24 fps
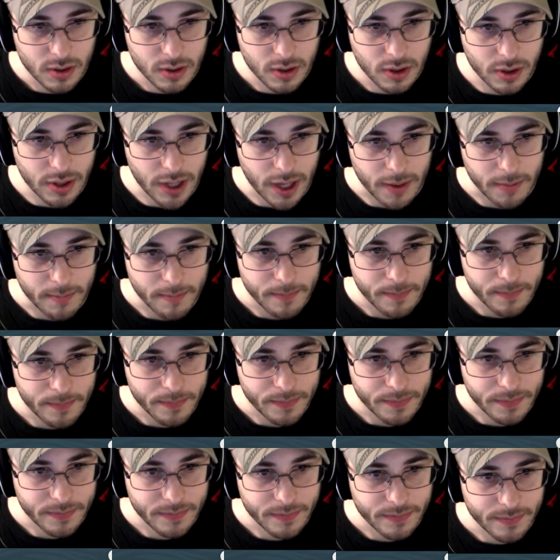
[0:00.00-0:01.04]
Okay.
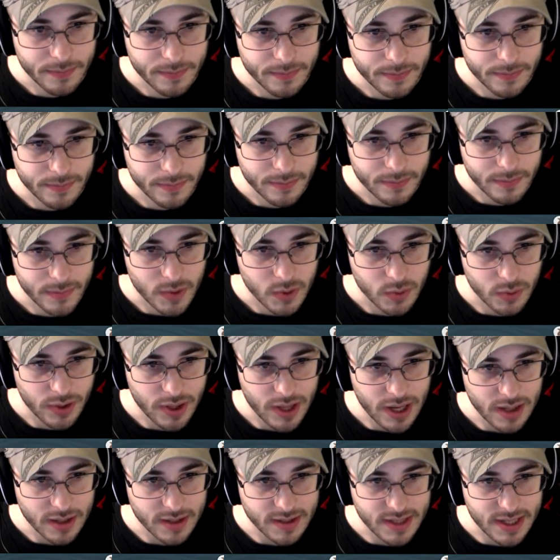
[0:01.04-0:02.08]
Where the
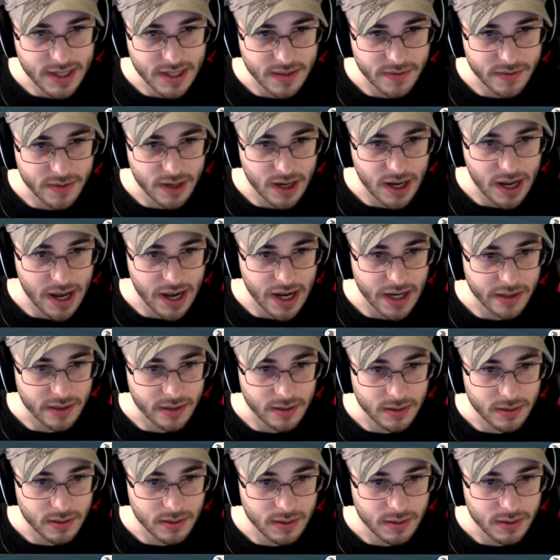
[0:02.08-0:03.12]
hell is that even at?
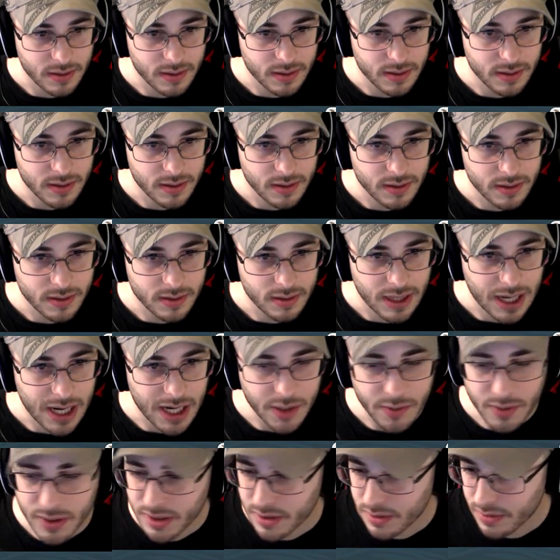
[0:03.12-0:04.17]
How
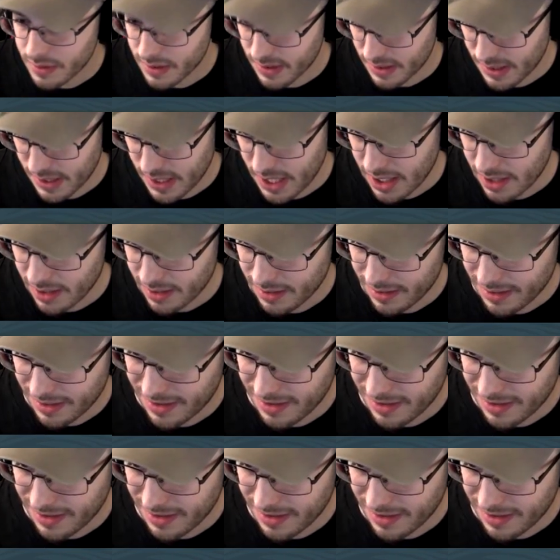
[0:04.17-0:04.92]
do I do this again?